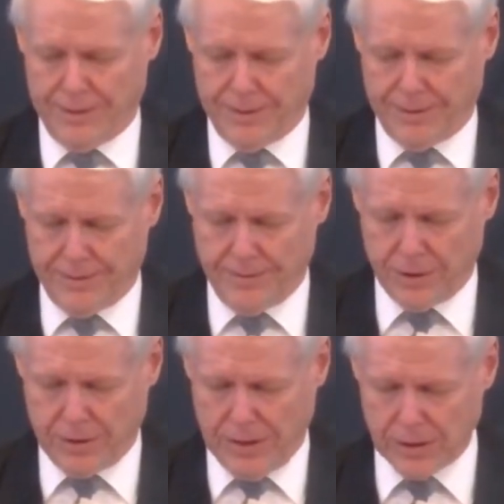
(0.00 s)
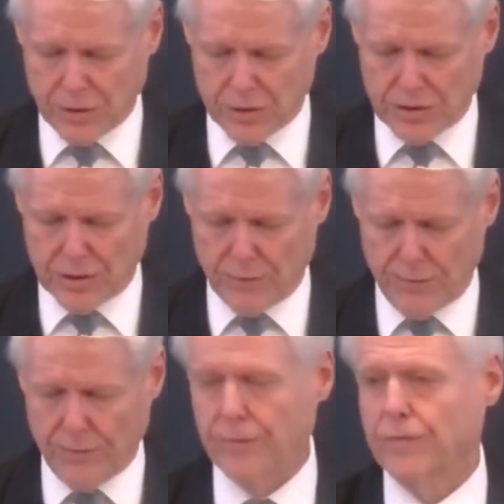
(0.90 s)
You can ask yourself
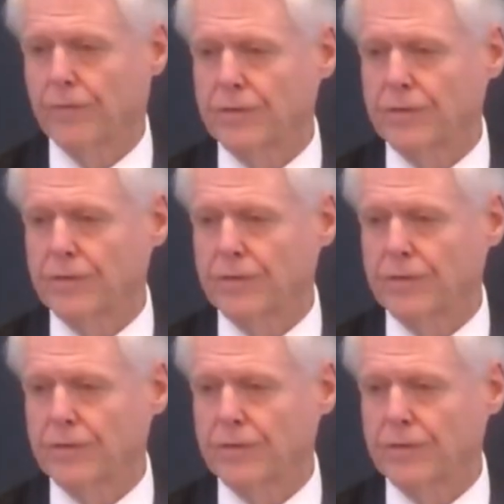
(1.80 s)
the same